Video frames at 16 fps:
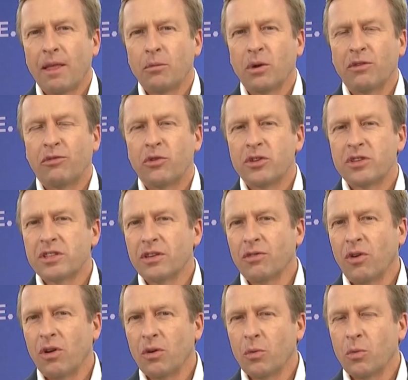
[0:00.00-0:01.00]
Well, first of
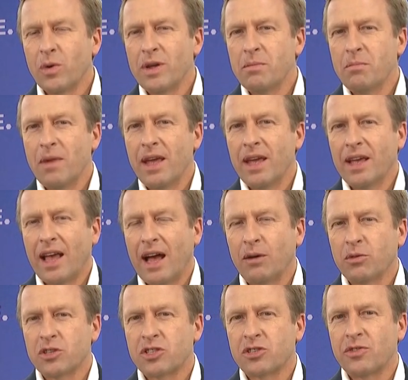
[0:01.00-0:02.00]
all, we make
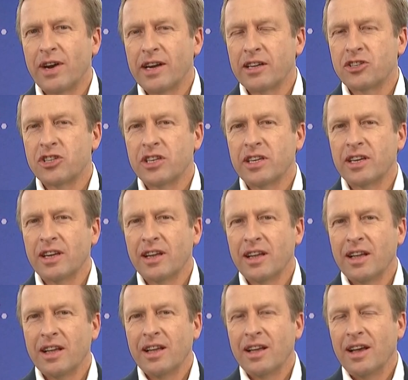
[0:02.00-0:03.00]
our strategy
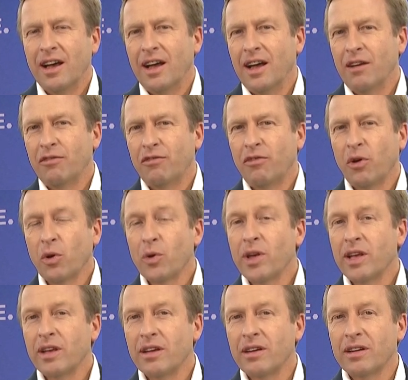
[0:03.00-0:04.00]

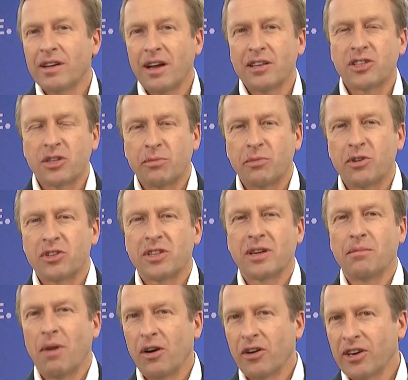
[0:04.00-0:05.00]
following customers
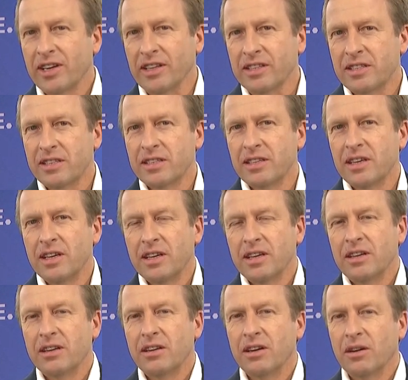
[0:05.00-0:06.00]
and markets.
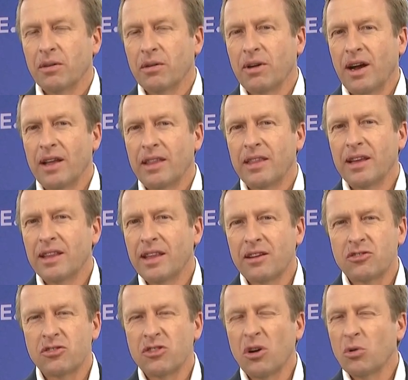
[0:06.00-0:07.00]
You know, I think
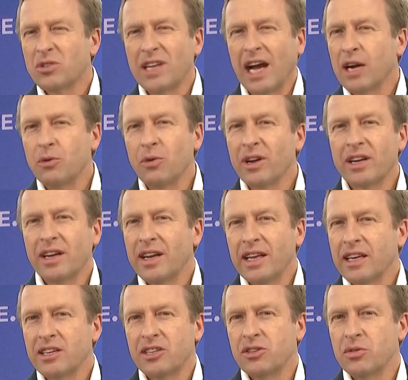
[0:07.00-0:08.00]
there's no direct
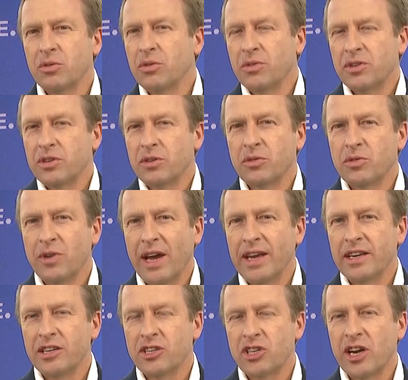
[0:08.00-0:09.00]
link to
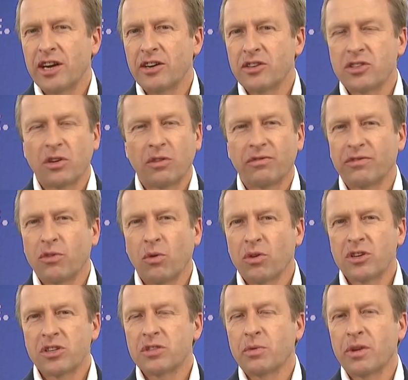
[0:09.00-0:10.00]
any shares. Of
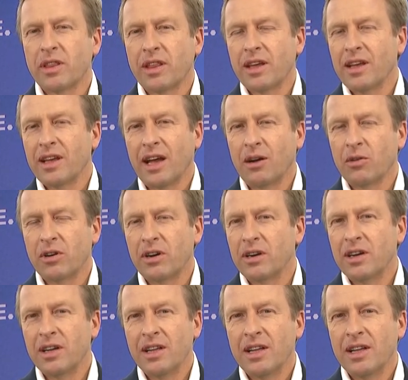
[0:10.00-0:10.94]
course, we think our